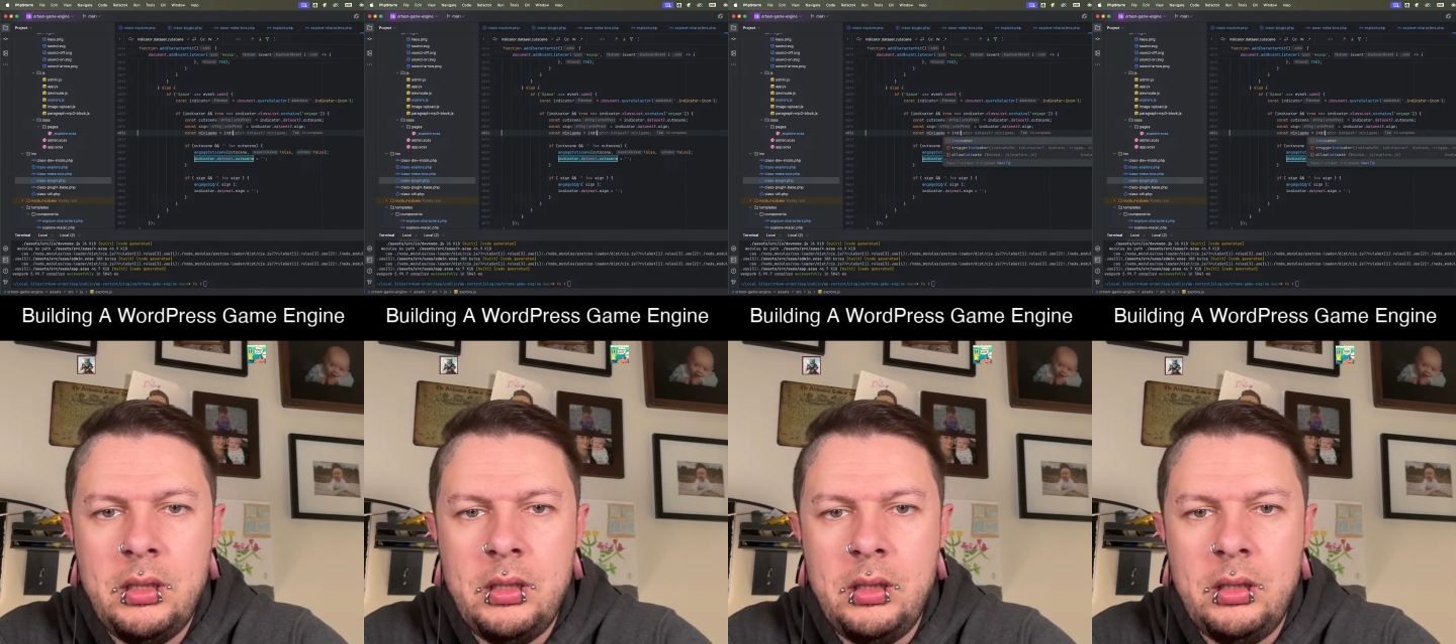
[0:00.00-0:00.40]

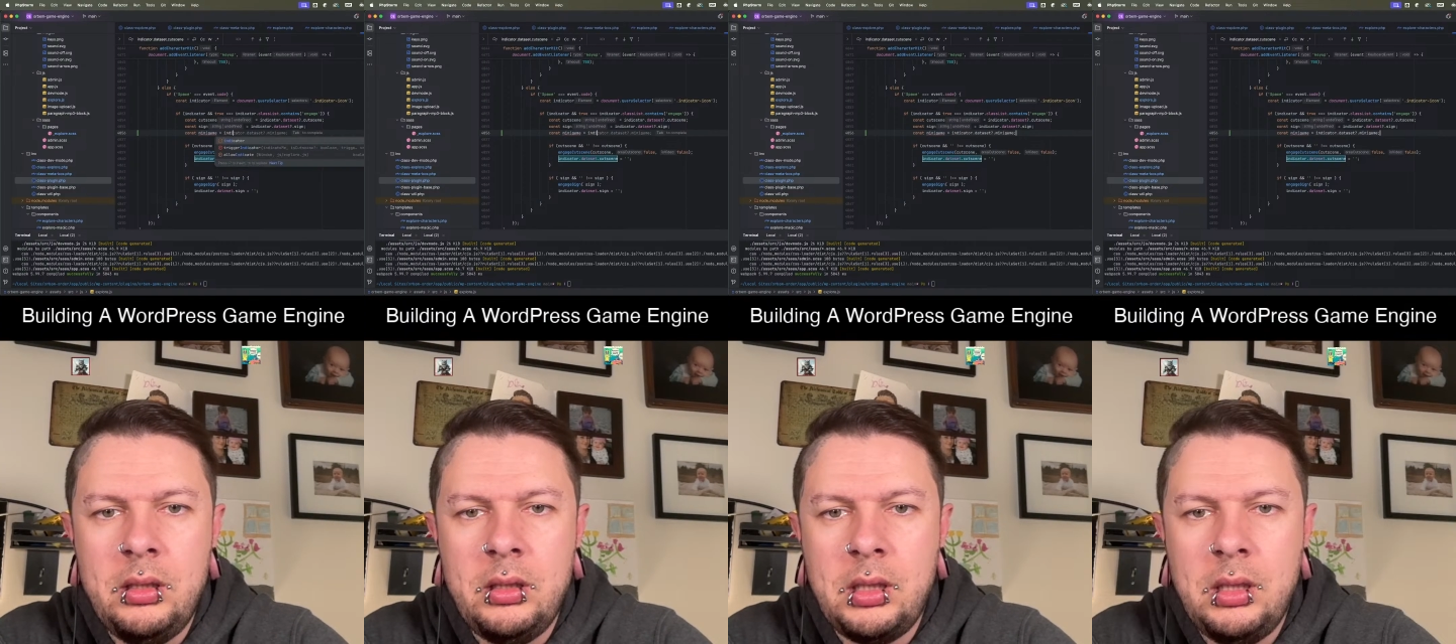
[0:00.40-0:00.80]

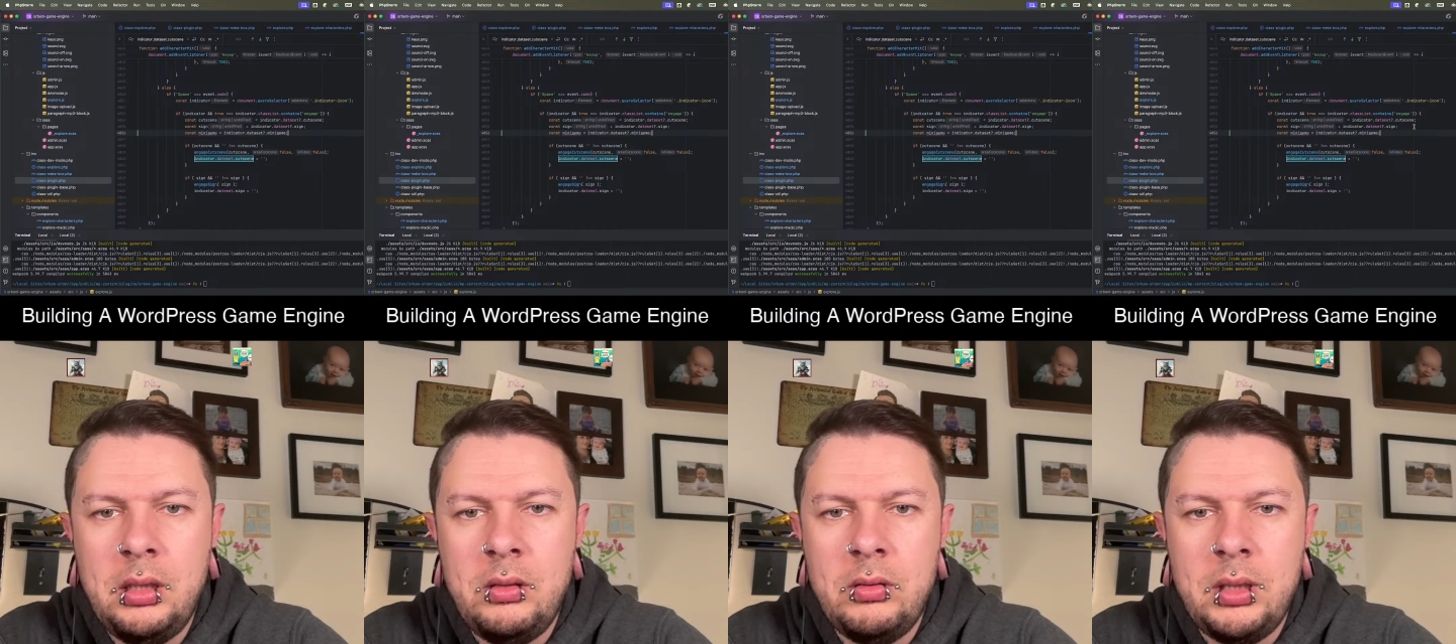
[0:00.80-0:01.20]

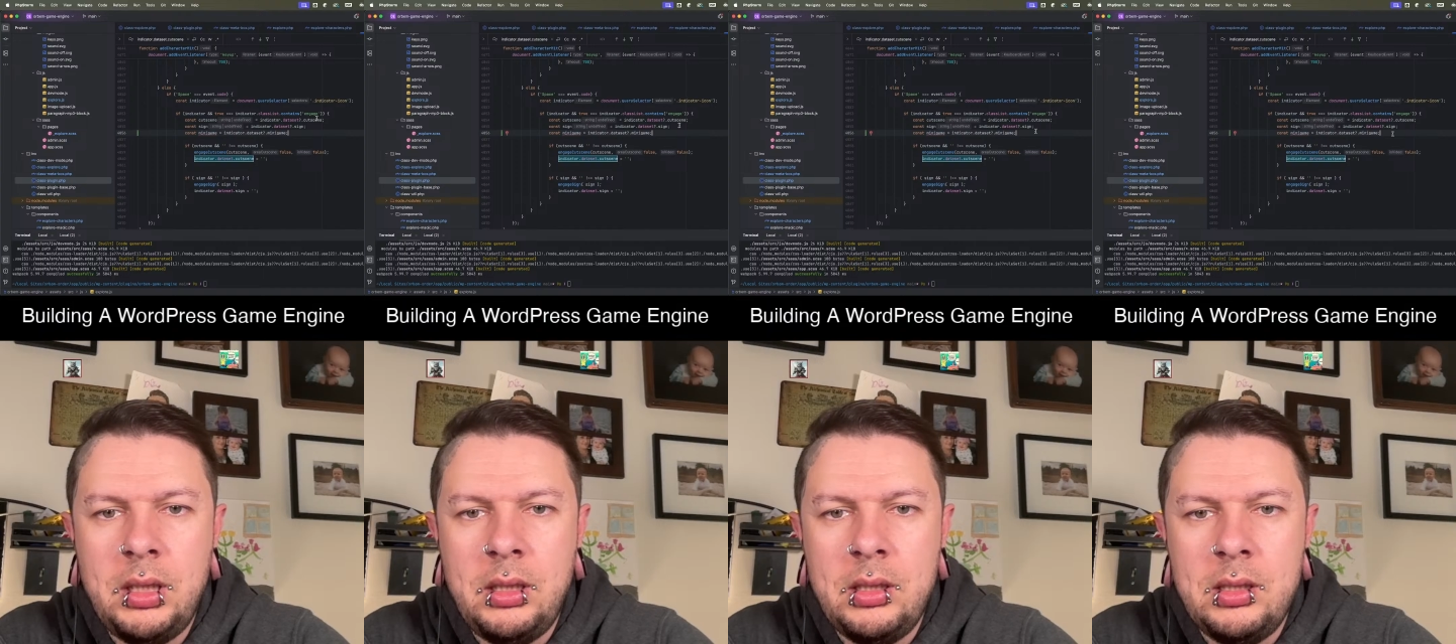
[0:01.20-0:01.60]
Indicator
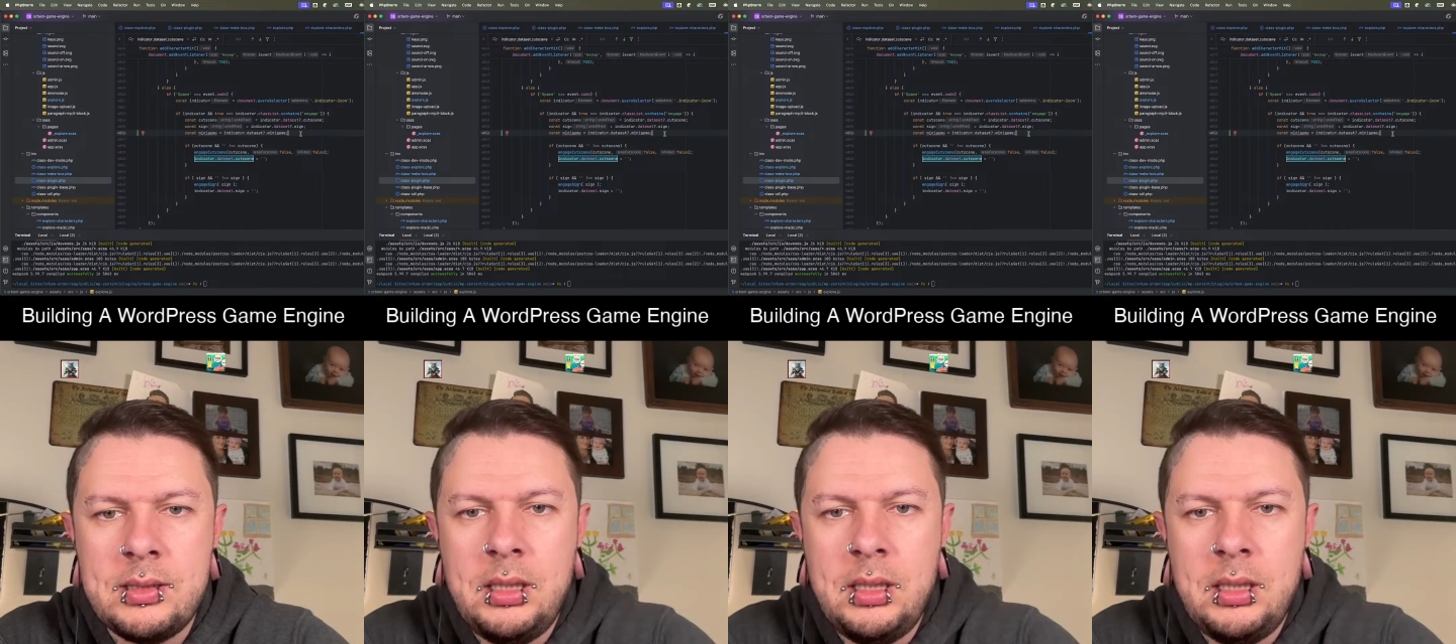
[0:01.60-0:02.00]
data
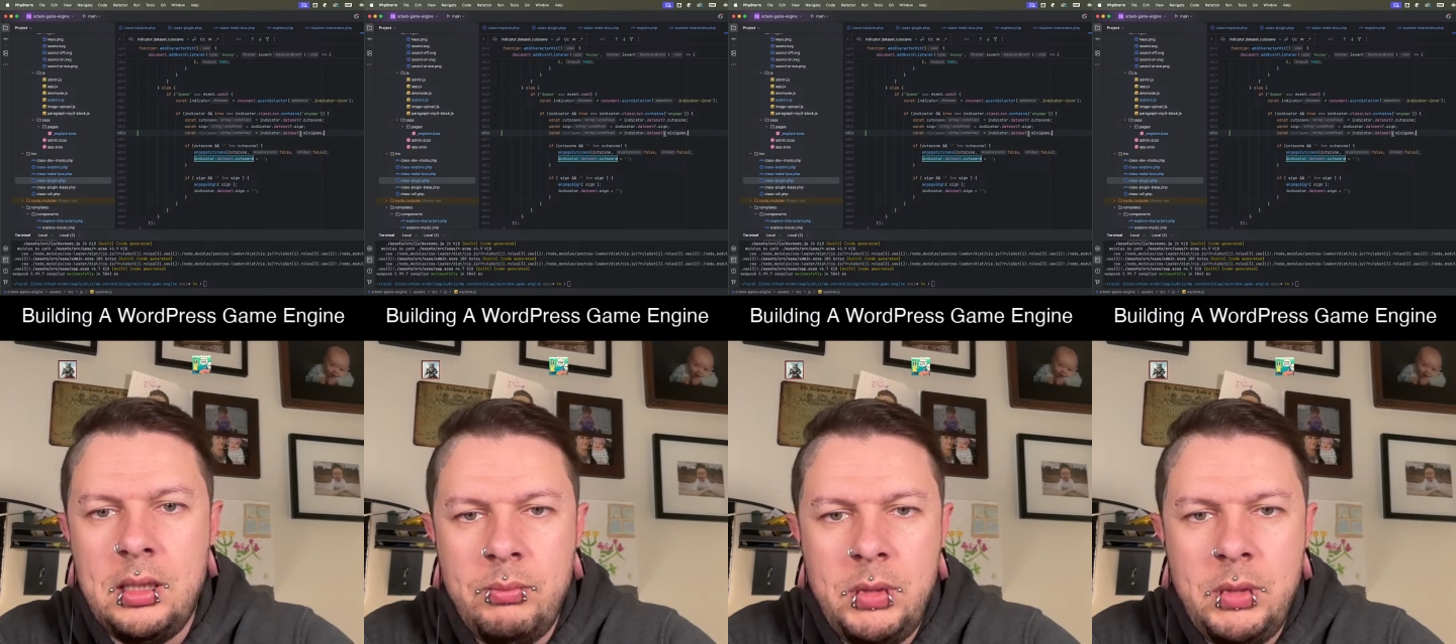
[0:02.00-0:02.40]

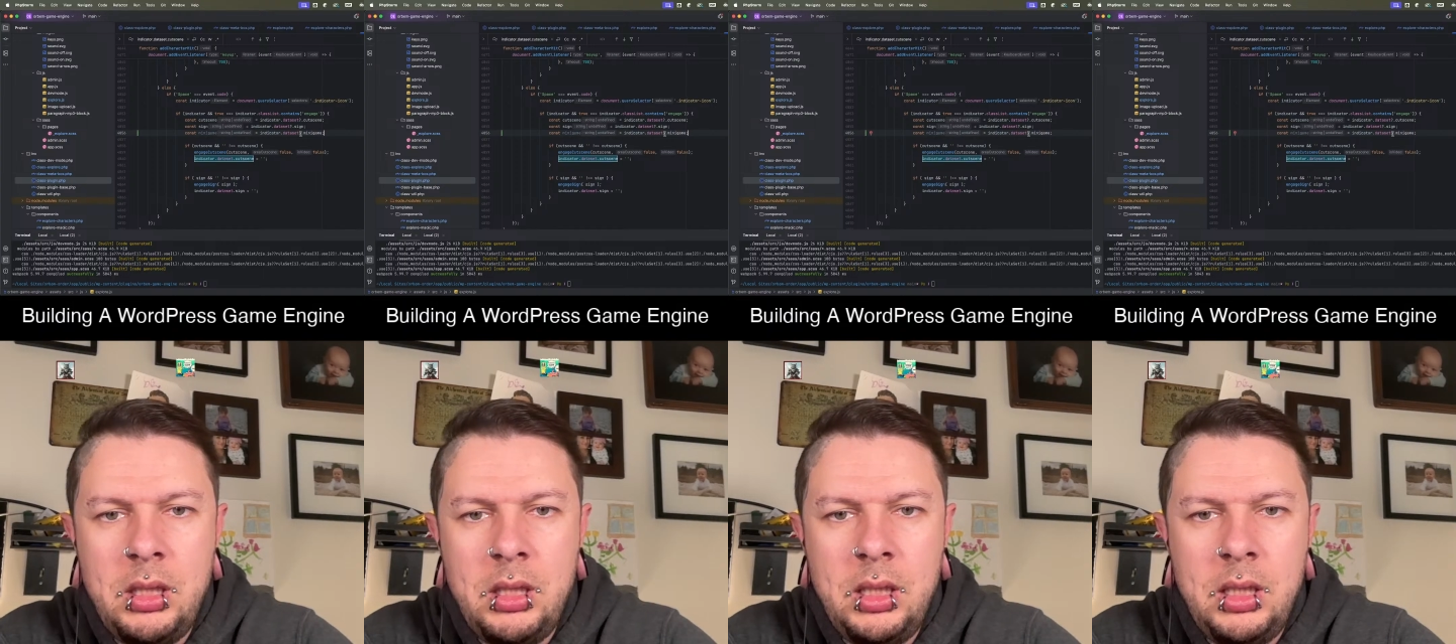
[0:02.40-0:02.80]
set
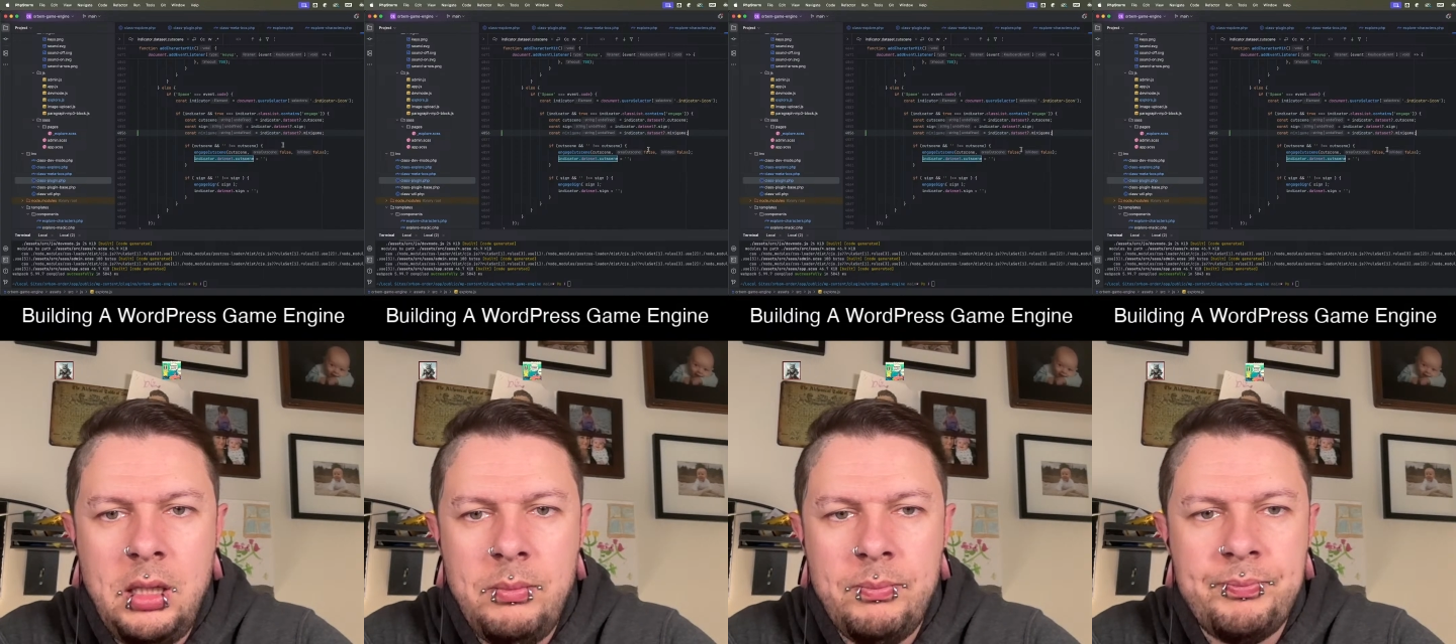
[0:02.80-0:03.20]
minigame.